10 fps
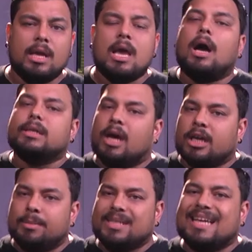a
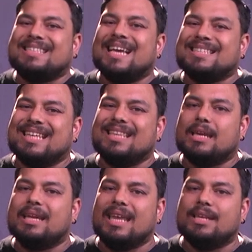document attesting that
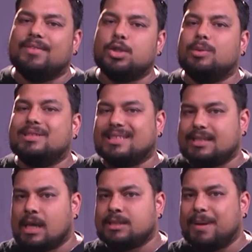an individual is a
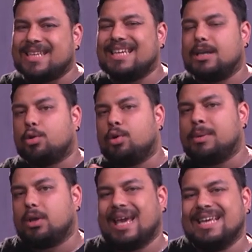suspect in a
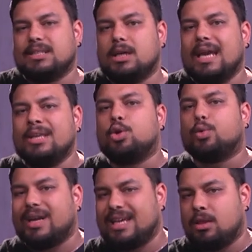criminal case in
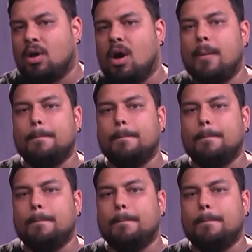Ukrainian law.